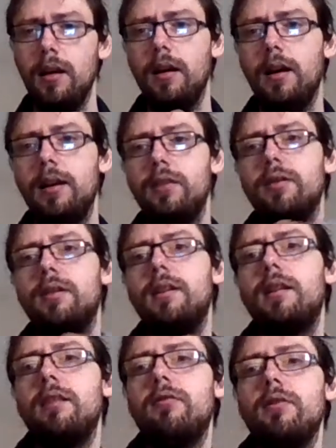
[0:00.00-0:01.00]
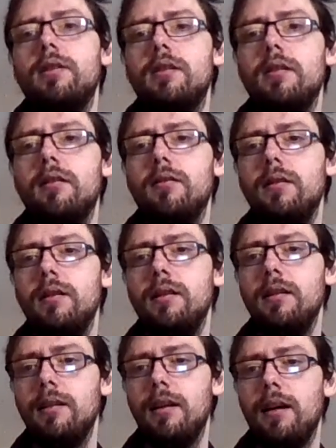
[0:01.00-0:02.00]
Hi, Tristan and Crystal.
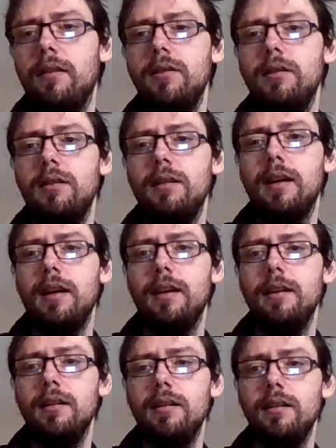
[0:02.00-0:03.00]
How are you today?